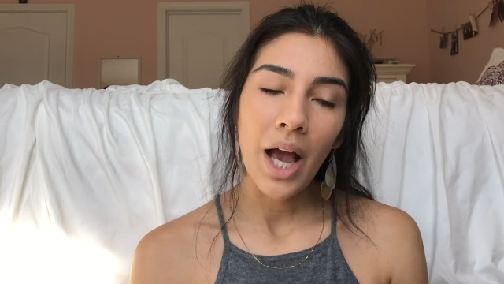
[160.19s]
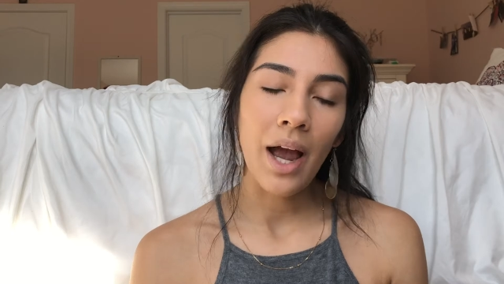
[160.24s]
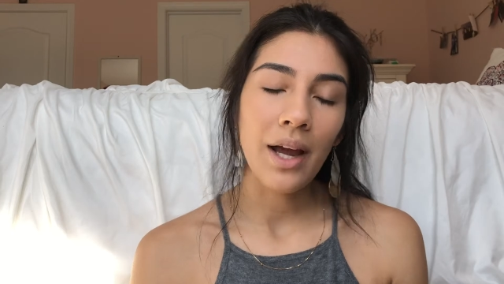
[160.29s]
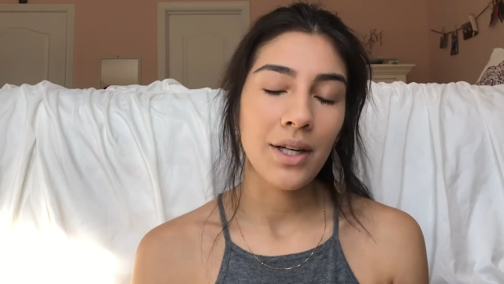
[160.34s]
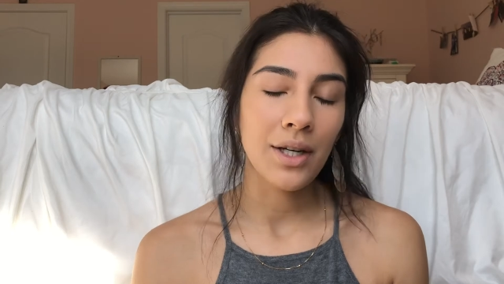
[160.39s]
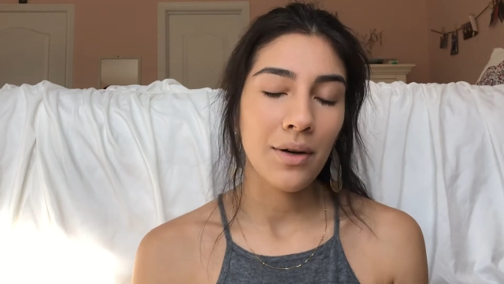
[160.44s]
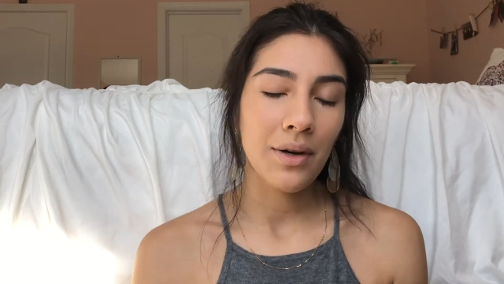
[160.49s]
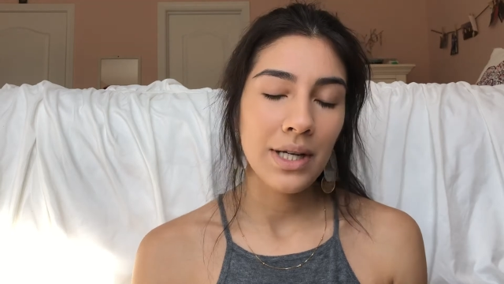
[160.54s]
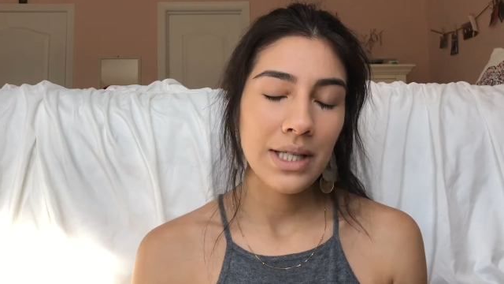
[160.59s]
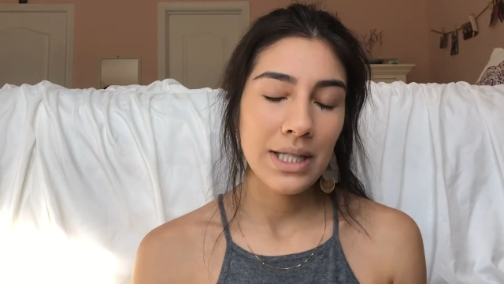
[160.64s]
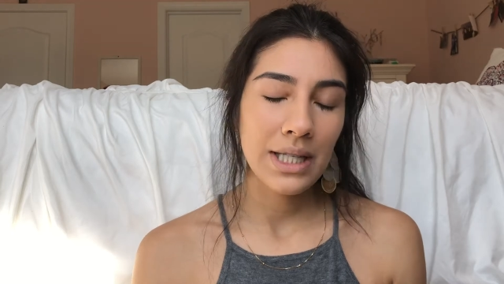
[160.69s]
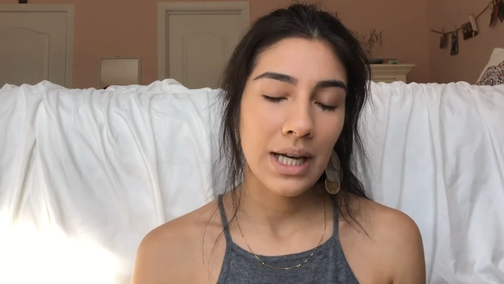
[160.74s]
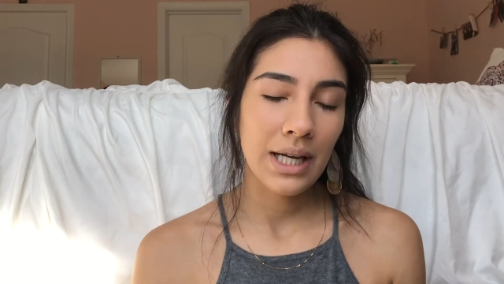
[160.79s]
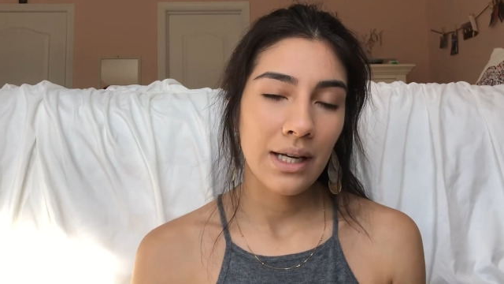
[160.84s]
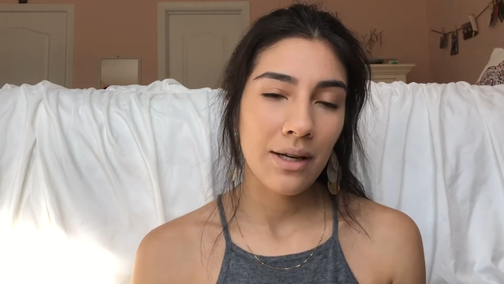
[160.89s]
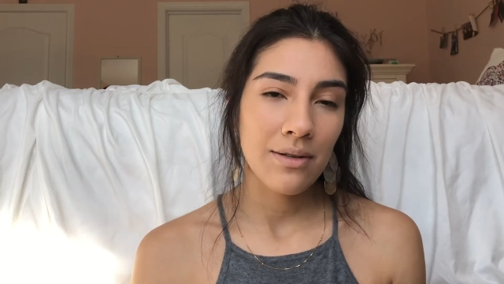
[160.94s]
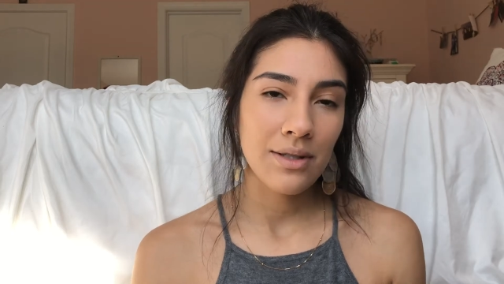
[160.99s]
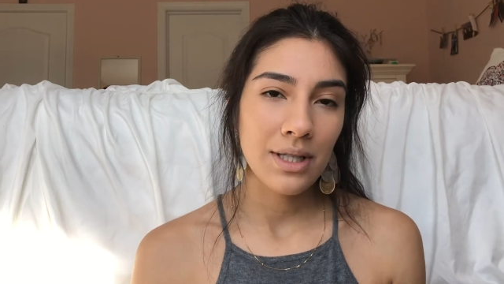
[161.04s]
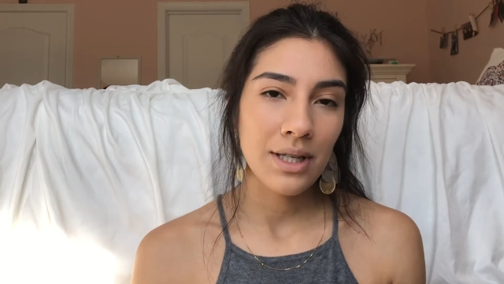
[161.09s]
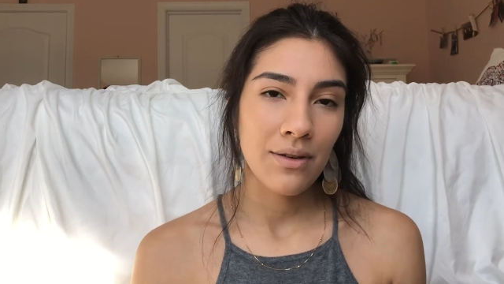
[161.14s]
I know I
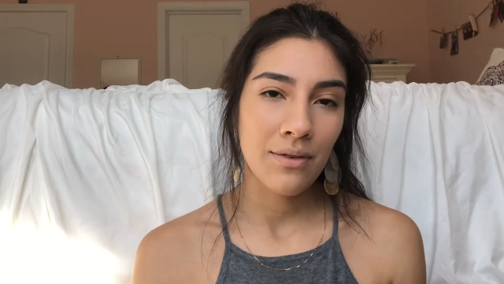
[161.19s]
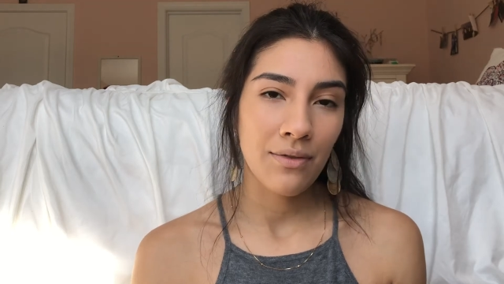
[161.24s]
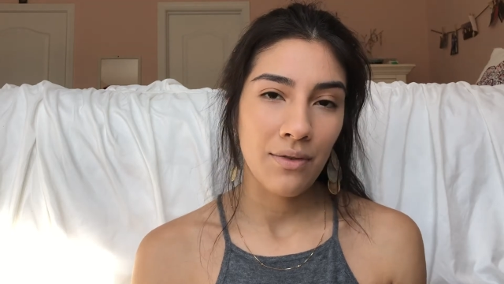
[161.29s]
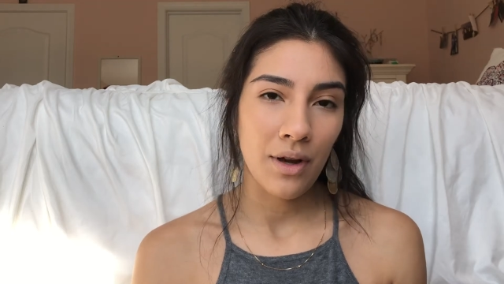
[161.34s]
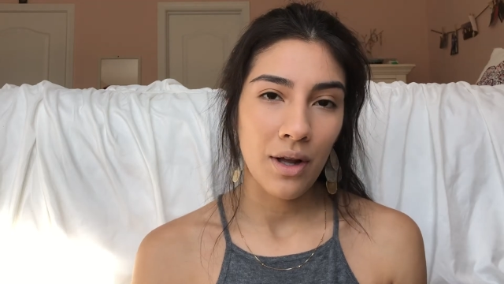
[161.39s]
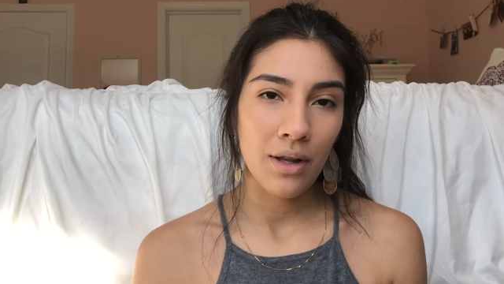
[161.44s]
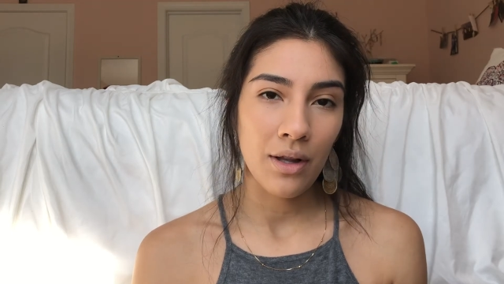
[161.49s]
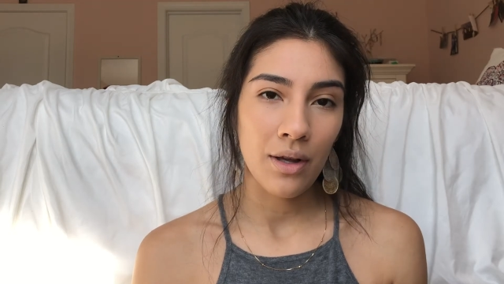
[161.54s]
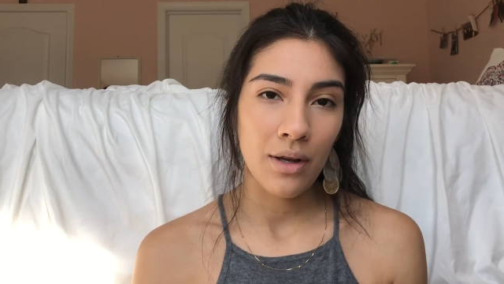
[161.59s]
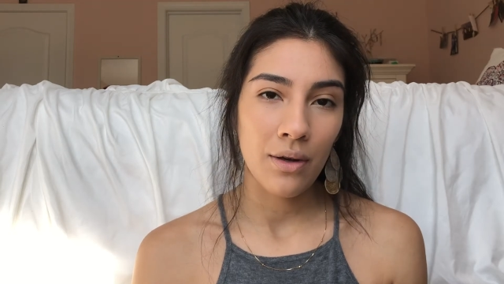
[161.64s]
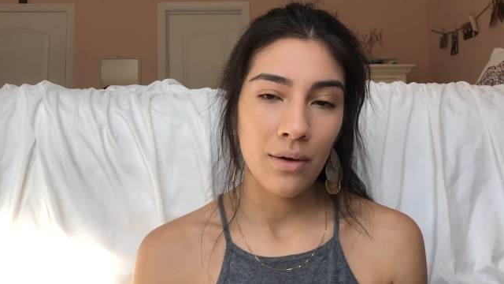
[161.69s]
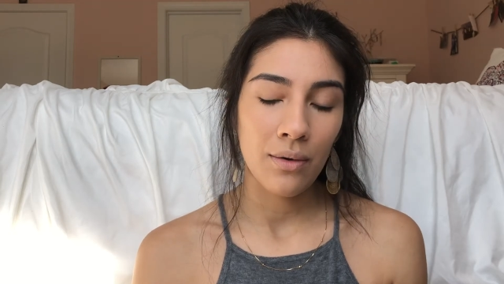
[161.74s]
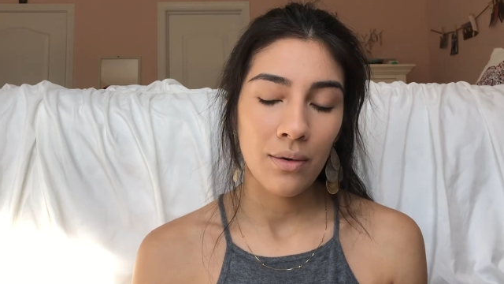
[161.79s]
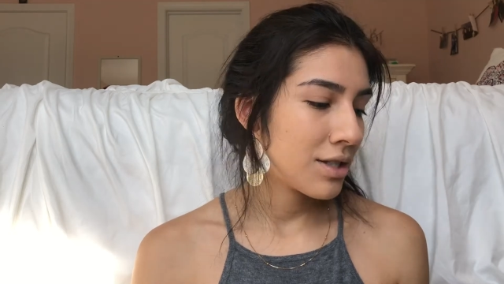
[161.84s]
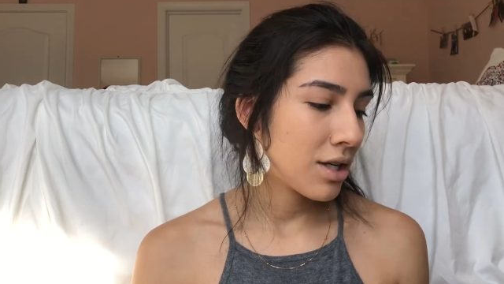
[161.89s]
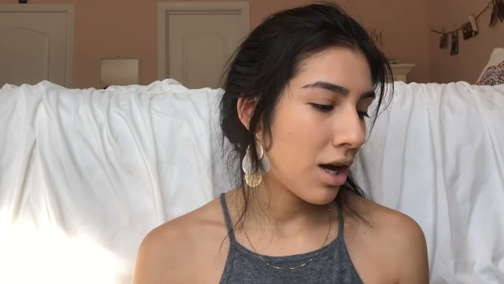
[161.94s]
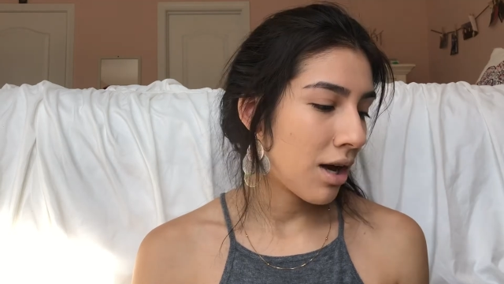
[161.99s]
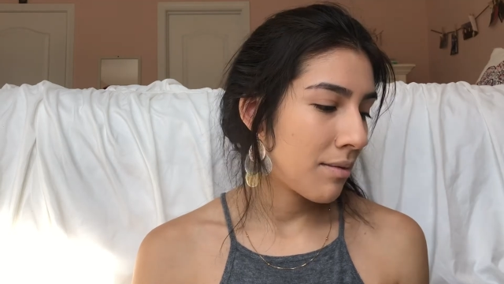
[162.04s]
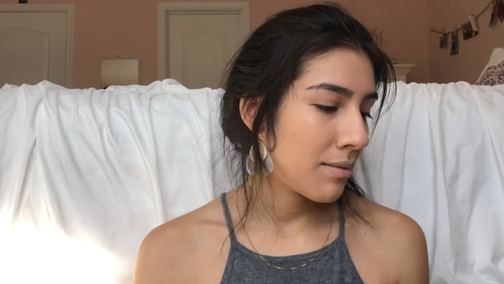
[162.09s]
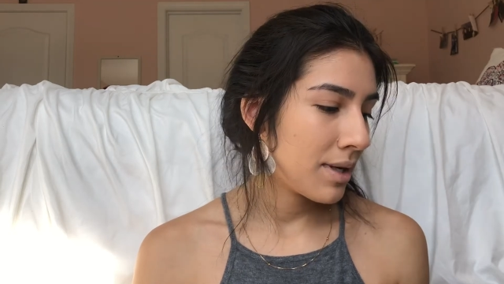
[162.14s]
said I was gonna follow
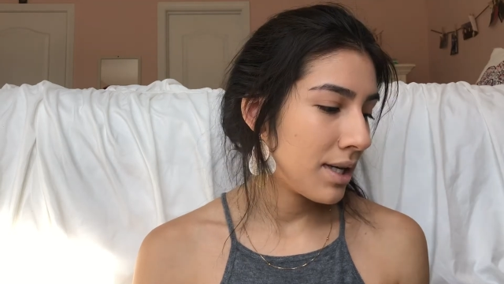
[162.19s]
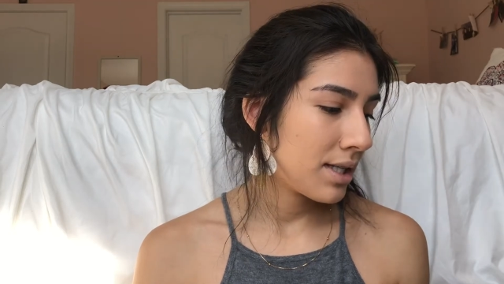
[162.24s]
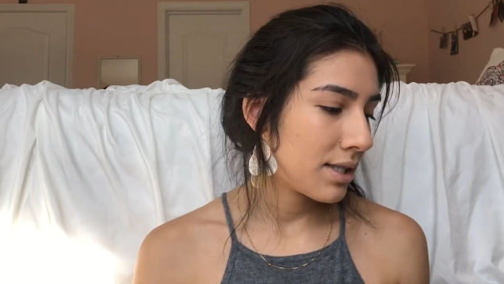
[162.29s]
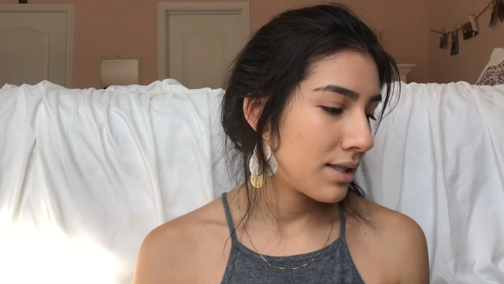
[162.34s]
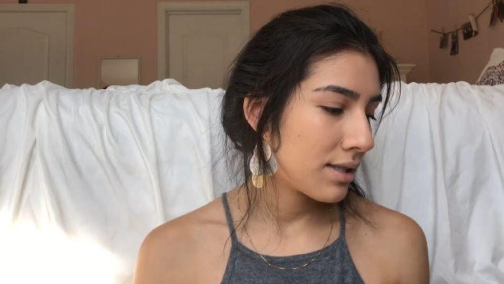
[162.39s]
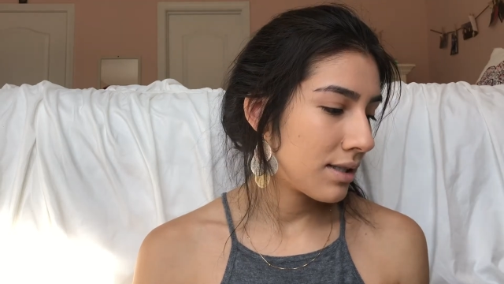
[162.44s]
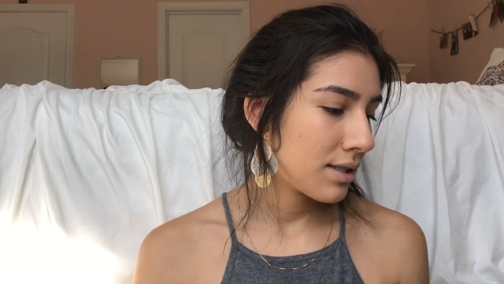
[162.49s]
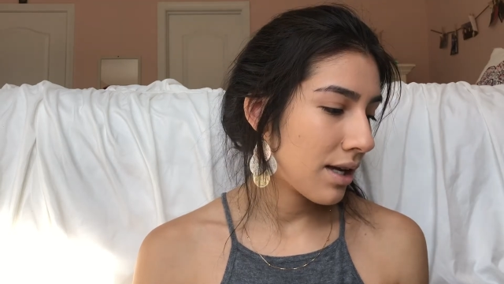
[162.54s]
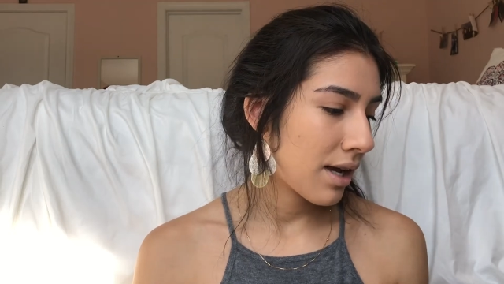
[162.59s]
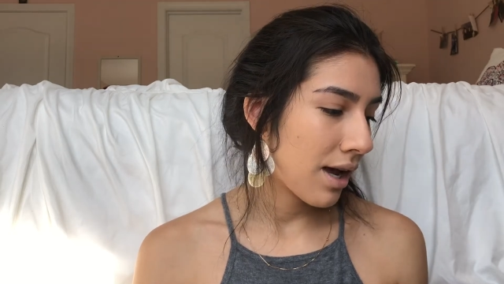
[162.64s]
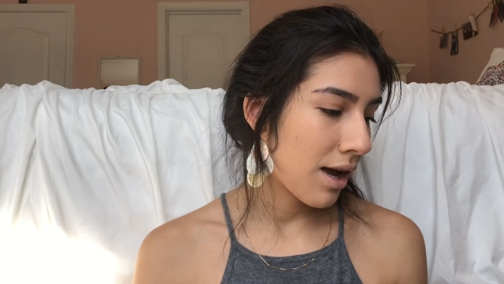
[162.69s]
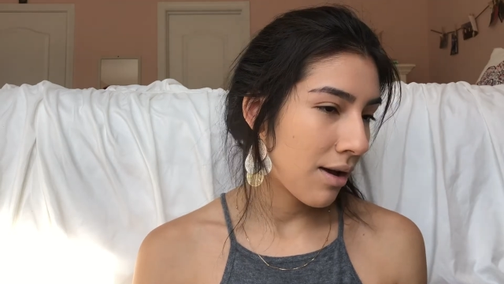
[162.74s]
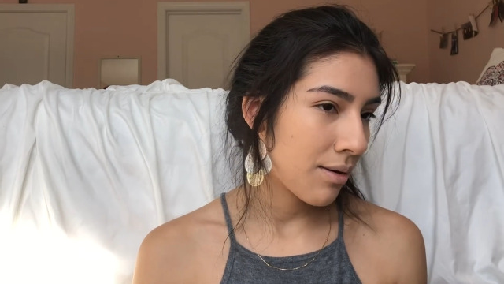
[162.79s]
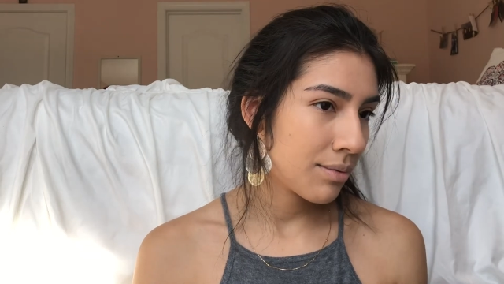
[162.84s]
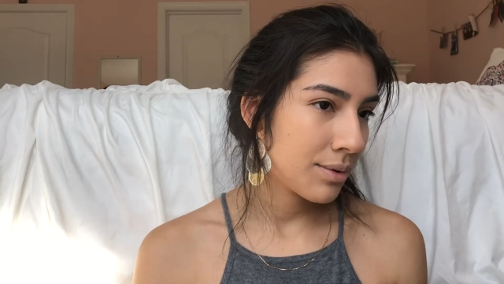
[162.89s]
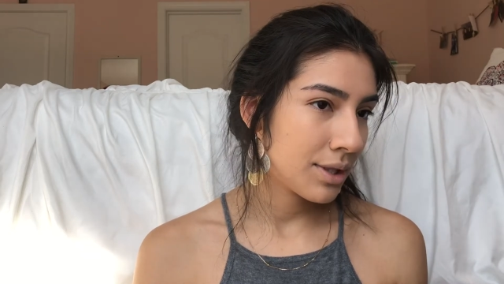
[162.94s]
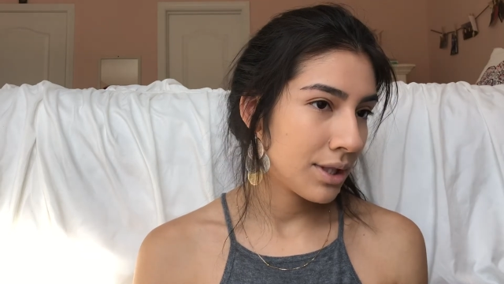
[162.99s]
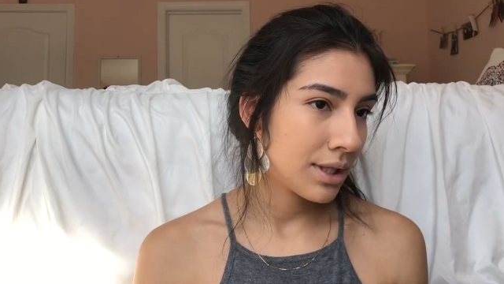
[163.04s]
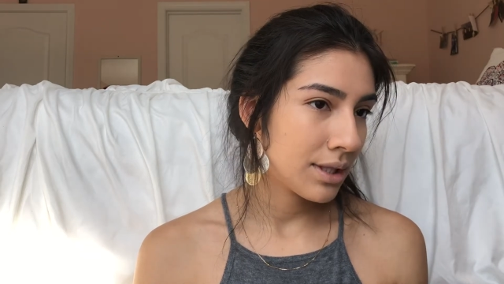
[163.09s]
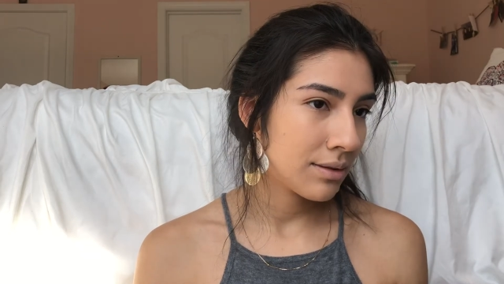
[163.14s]
Thomas
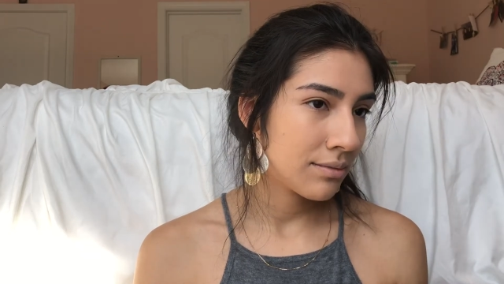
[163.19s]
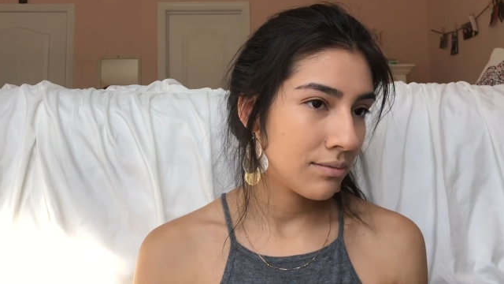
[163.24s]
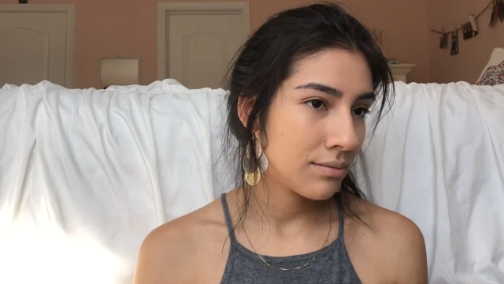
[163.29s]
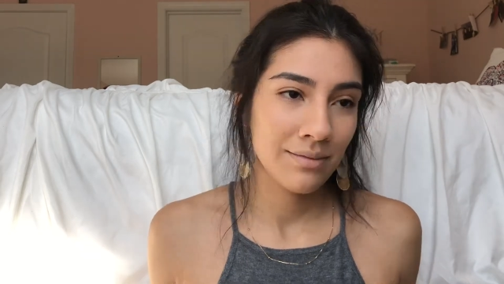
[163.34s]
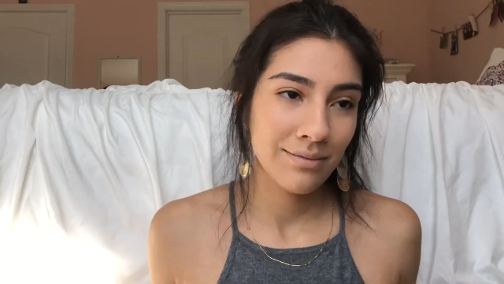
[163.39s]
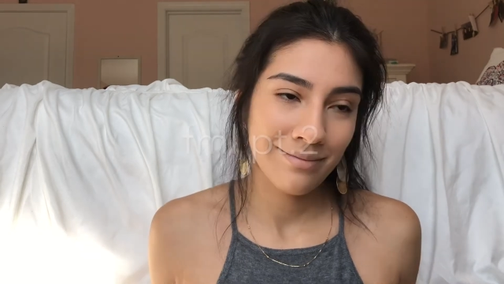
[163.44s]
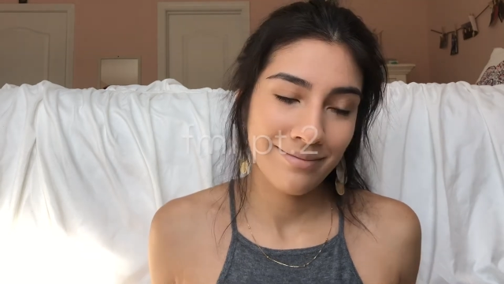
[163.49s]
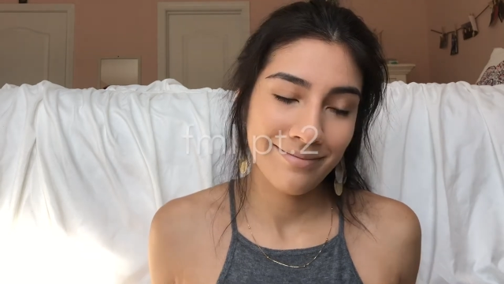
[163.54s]
Halbert.